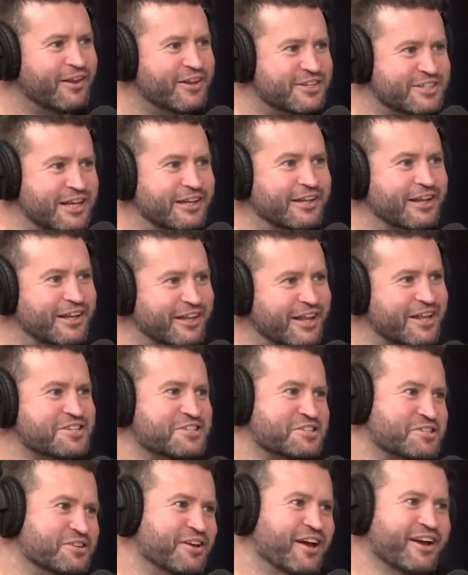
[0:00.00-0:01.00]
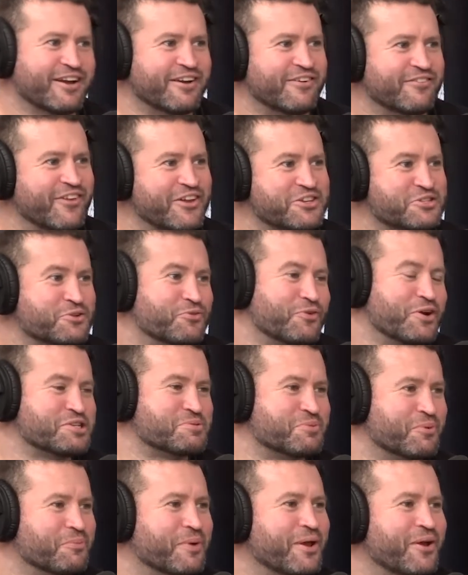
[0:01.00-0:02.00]
Suddenly that's a
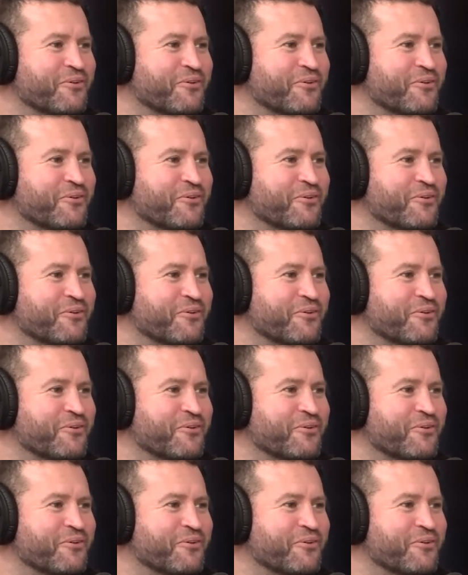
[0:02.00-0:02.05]
reasonable meal.